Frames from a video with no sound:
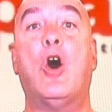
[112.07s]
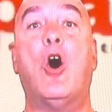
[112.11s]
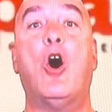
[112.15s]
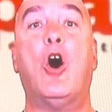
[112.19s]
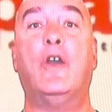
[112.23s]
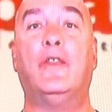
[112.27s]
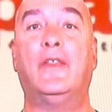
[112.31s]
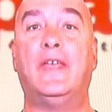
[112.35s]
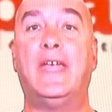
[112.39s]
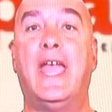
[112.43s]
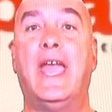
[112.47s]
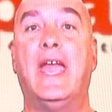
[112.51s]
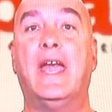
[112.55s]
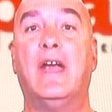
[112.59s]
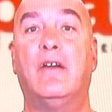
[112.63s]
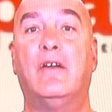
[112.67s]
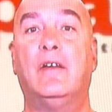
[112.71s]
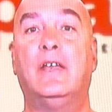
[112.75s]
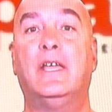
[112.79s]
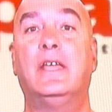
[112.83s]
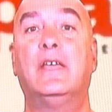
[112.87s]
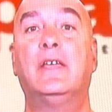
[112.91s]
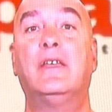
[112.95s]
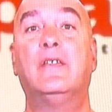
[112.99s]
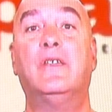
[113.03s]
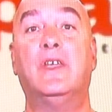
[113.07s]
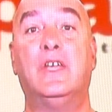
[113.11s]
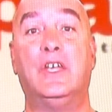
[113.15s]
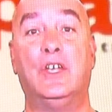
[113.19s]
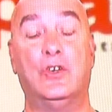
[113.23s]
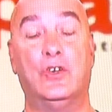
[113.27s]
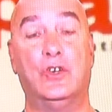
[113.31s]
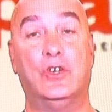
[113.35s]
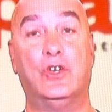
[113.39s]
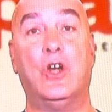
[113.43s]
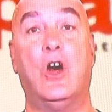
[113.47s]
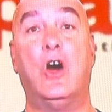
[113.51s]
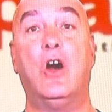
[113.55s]
on the area that
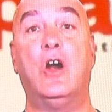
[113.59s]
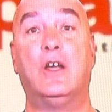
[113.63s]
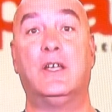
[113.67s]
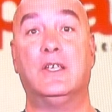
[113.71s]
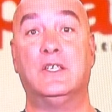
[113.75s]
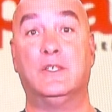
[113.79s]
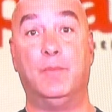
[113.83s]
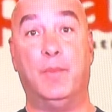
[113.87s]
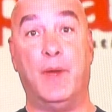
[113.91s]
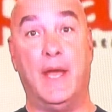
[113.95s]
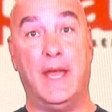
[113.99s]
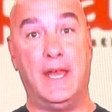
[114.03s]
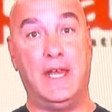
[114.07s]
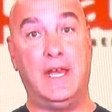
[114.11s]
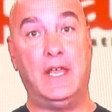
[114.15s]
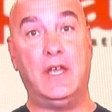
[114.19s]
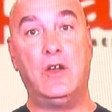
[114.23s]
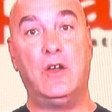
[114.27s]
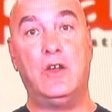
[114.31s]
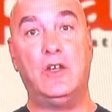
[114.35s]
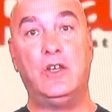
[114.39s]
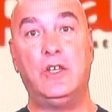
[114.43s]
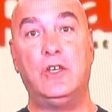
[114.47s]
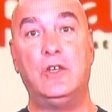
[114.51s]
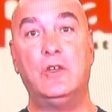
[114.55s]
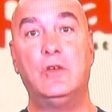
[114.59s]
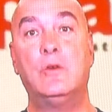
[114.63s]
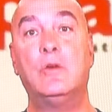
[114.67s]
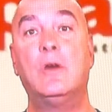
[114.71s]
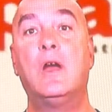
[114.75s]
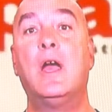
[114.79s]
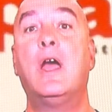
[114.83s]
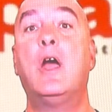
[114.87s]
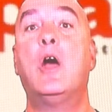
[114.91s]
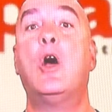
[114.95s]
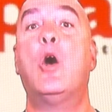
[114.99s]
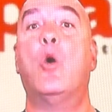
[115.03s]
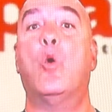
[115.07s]
your dog is biting on you,
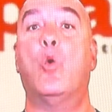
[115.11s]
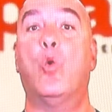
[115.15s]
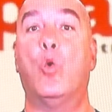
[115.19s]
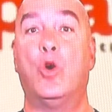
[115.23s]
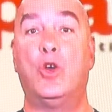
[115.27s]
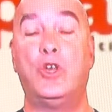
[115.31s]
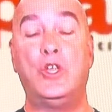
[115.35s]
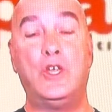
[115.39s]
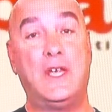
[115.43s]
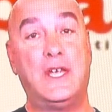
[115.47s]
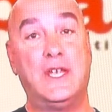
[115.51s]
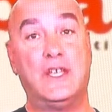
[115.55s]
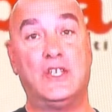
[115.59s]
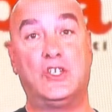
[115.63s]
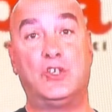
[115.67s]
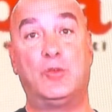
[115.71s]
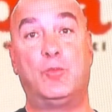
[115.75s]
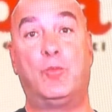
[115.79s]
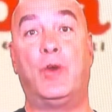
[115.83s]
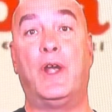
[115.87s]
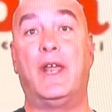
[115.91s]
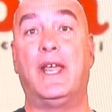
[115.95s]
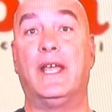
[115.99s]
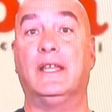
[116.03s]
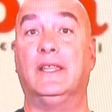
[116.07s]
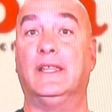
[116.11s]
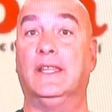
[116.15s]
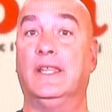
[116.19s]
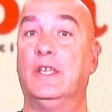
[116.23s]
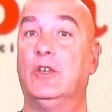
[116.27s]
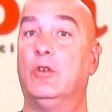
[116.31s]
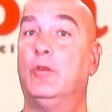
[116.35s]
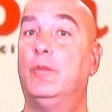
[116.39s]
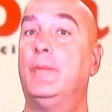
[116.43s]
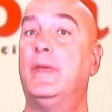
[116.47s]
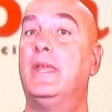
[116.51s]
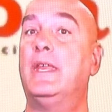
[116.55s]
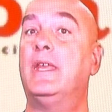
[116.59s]
or you can spray a
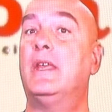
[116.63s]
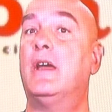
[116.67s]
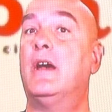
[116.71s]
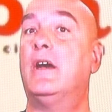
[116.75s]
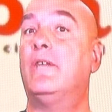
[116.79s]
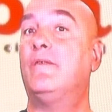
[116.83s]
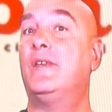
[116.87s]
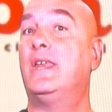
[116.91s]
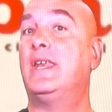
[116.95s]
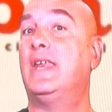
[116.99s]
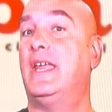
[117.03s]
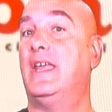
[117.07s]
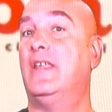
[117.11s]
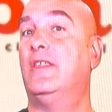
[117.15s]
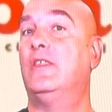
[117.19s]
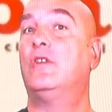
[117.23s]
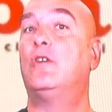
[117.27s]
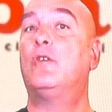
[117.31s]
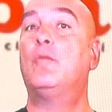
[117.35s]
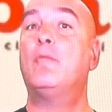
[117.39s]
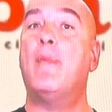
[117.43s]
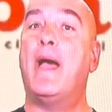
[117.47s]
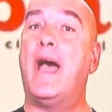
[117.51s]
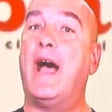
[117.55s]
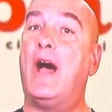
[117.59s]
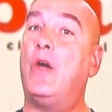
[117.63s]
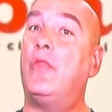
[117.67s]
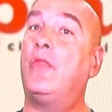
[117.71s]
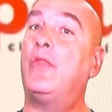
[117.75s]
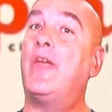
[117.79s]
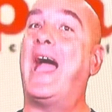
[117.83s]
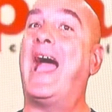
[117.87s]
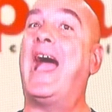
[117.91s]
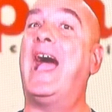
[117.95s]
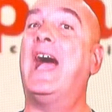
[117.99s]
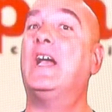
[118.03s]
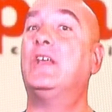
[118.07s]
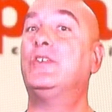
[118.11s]
little bit of it in their mouth
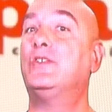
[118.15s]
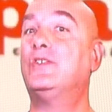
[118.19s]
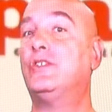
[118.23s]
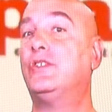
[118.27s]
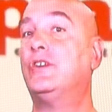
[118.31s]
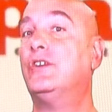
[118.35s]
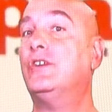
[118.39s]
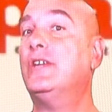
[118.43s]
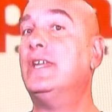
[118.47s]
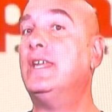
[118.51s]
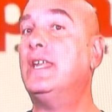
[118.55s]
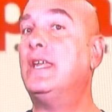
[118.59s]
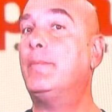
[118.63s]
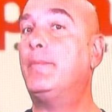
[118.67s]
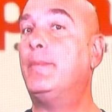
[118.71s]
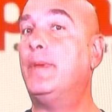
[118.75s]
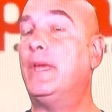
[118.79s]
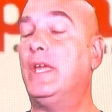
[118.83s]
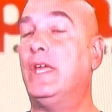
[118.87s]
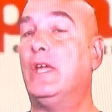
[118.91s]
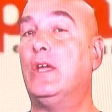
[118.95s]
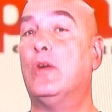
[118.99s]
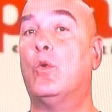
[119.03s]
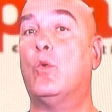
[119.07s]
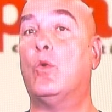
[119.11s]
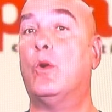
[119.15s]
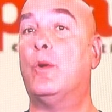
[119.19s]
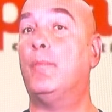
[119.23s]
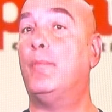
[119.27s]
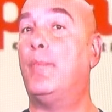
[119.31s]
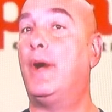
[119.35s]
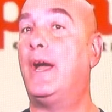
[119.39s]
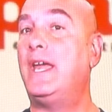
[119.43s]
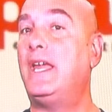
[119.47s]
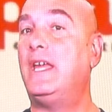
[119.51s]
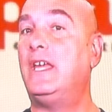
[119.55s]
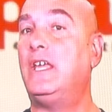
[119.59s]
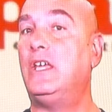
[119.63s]
as they're nipping or
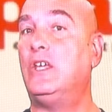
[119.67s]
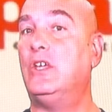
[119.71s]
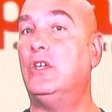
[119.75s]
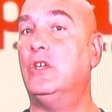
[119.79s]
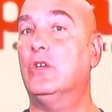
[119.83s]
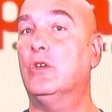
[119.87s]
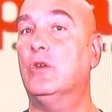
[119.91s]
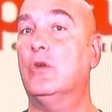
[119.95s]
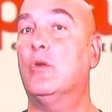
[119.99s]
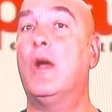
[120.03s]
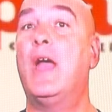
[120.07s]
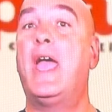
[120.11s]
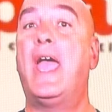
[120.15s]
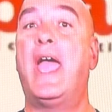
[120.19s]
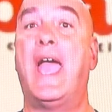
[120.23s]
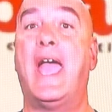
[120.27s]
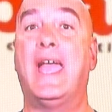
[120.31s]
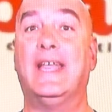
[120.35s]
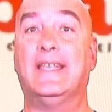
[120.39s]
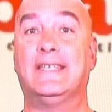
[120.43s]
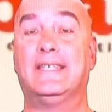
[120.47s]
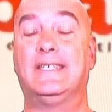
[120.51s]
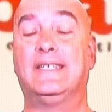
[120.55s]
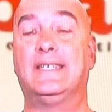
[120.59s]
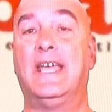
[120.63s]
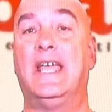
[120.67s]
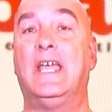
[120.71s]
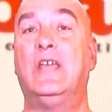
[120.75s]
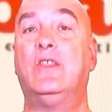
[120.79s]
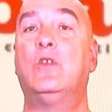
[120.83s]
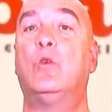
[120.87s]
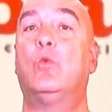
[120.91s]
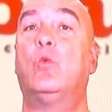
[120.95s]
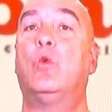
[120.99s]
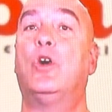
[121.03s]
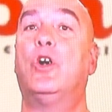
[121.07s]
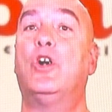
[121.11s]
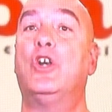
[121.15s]
biting you and say
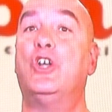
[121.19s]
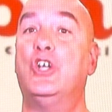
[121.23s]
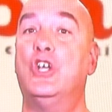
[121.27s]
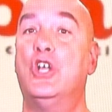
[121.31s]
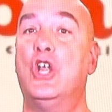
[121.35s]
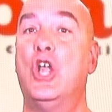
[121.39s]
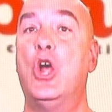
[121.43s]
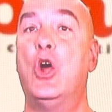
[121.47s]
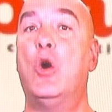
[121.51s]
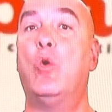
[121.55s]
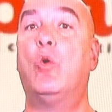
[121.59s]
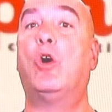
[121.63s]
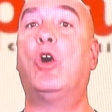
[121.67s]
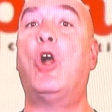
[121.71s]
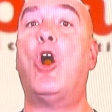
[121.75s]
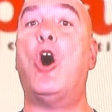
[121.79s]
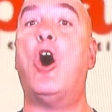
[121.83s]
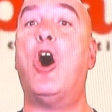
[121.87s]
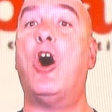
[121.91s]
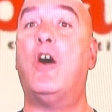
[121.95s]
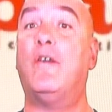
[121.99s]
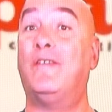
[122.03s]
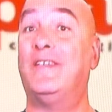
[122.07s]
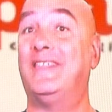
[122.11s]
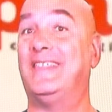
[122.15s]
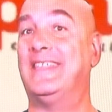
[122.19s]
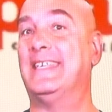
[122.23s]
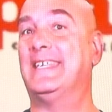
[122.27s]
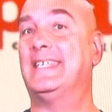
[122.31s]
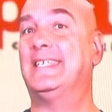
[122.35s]
the word no or off at the